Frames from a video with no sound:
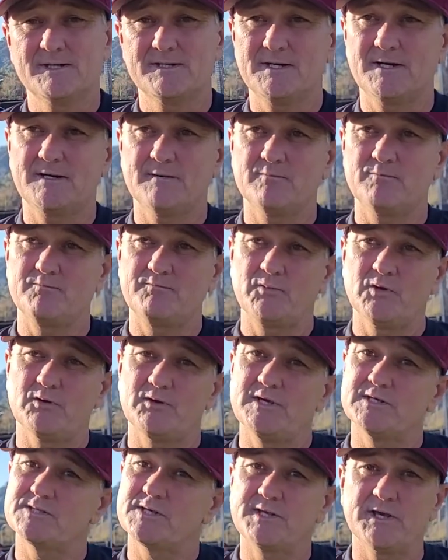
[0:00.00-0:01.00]
Um, you know,
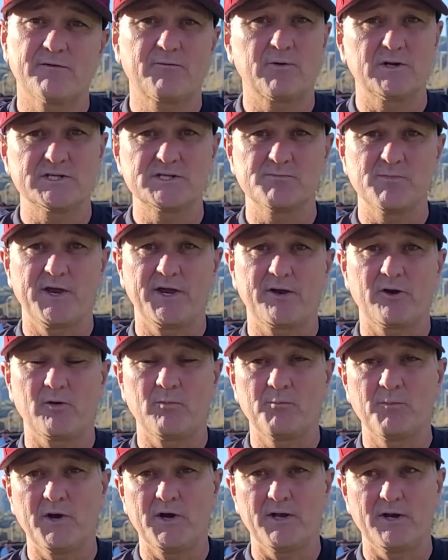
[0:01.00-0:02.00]
he's a difference maker.
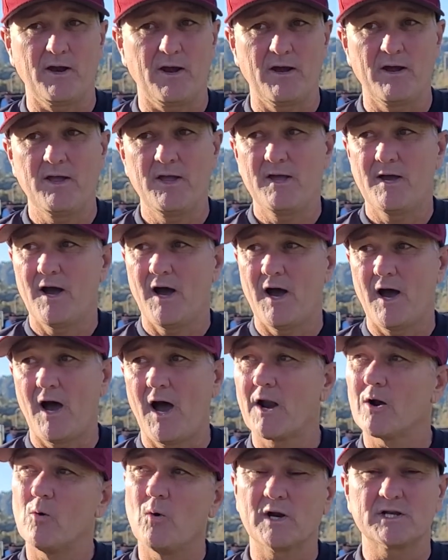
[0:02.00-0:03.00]
But
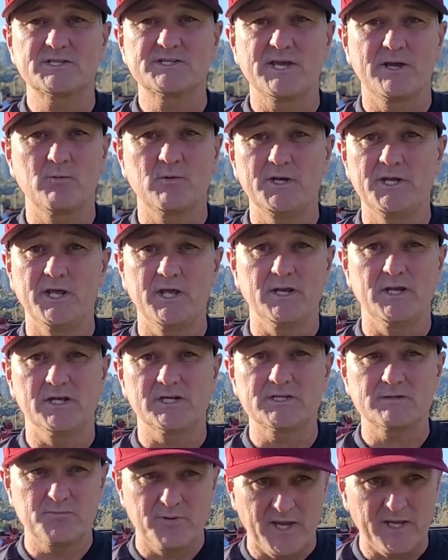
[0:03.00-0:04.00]
I don't want to say we didn't
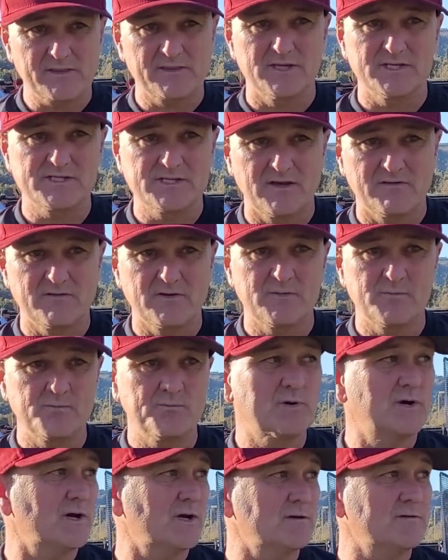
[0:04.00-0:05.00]
expect this of him,
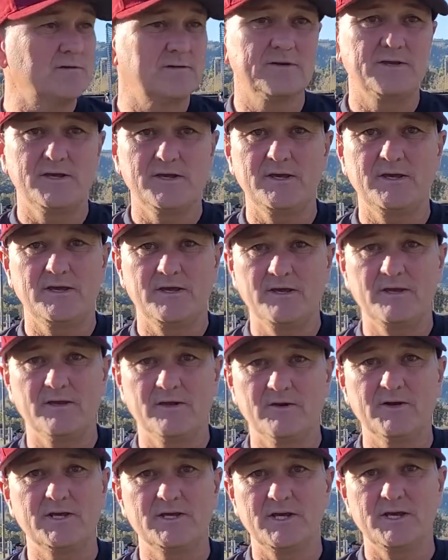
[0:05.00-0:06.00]
but he, he, you
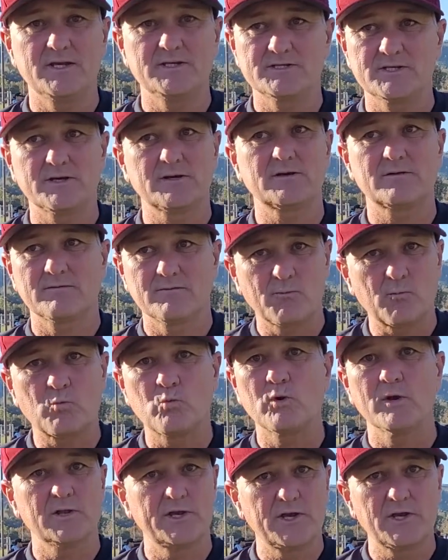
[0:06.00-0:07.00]
know he, he's a
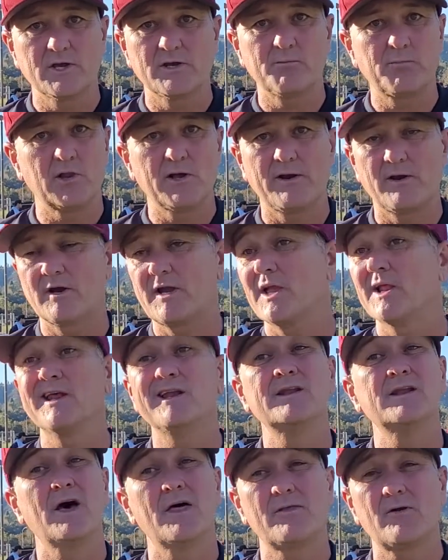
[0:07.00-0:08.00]
really good player. Again,
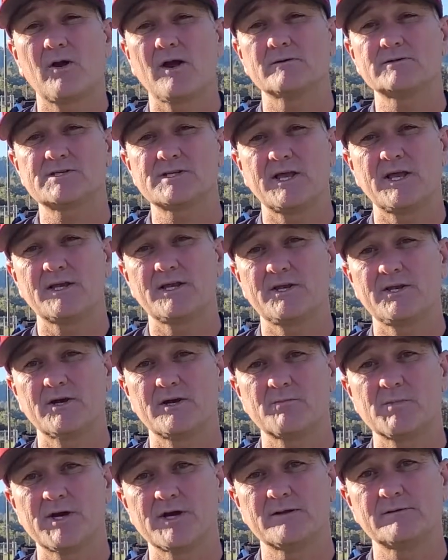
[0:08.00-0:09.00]
another outstanding
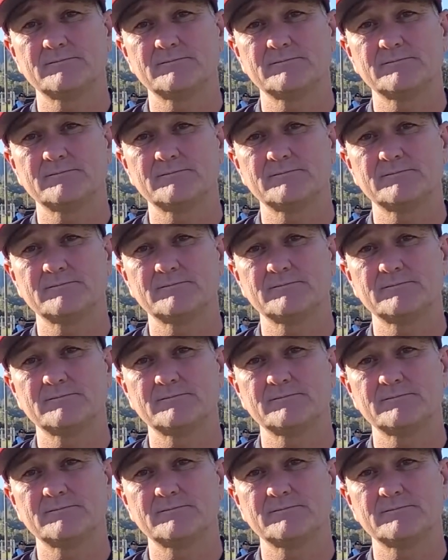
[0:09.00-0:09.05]
young. And player.